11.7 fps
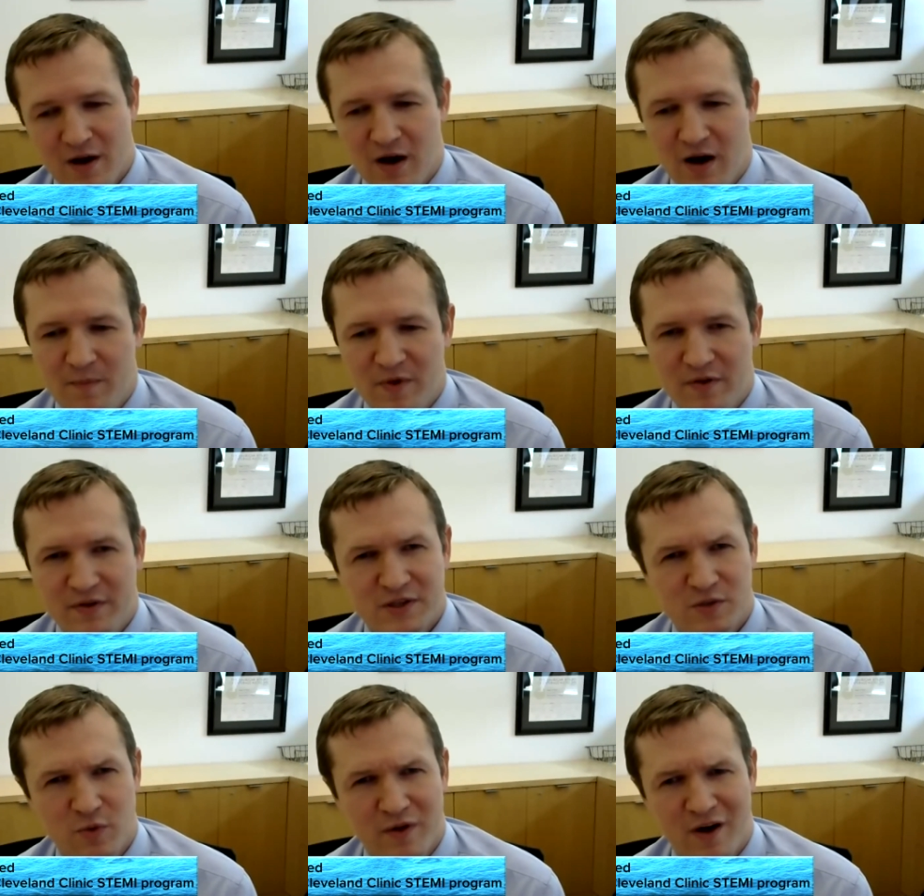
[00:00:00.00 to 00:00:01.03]
Um, this
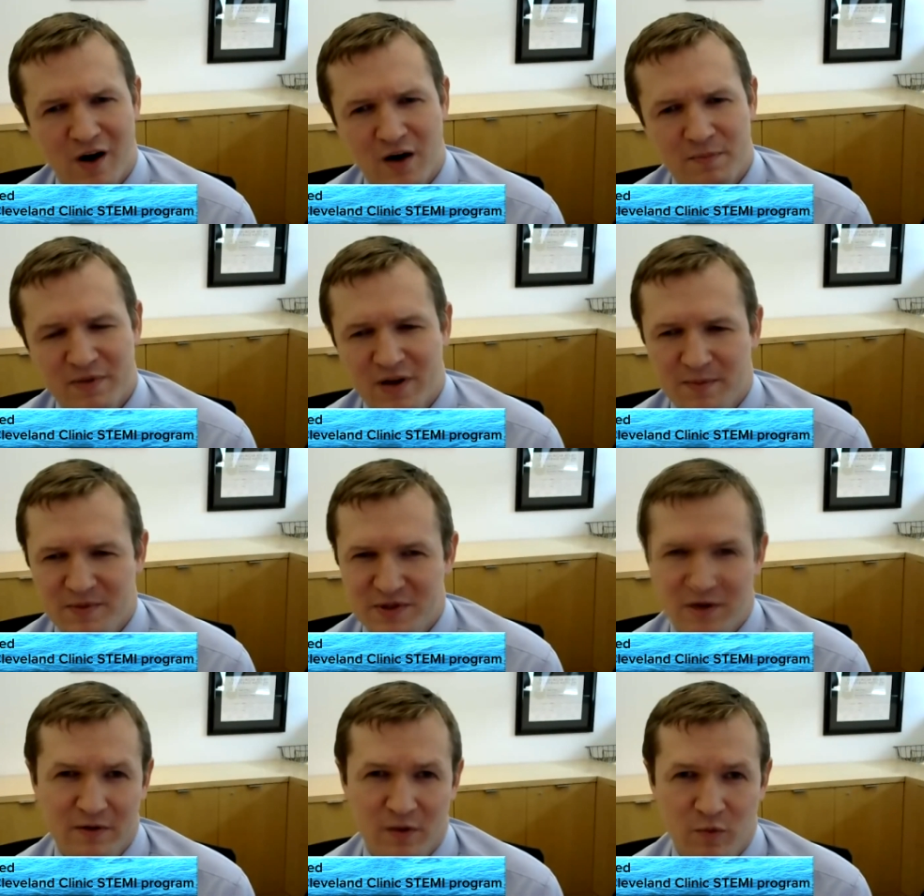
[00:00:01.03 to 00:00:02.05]
is when the heart becomes
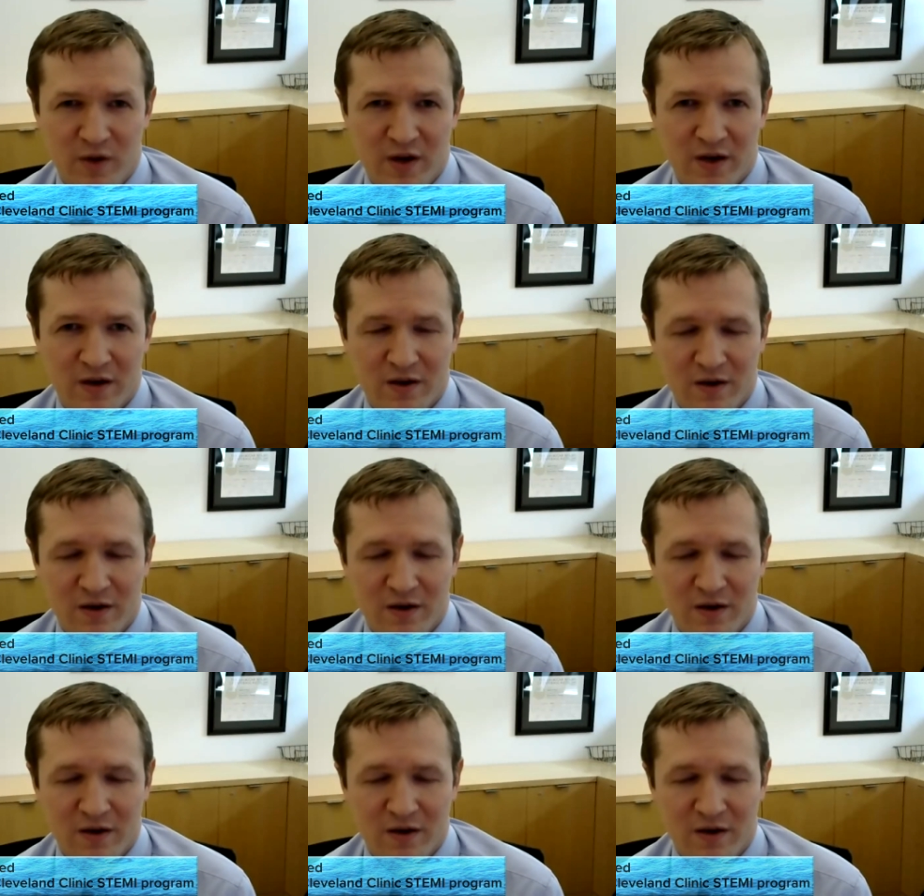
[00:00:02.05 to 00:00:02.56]
suddenly weak,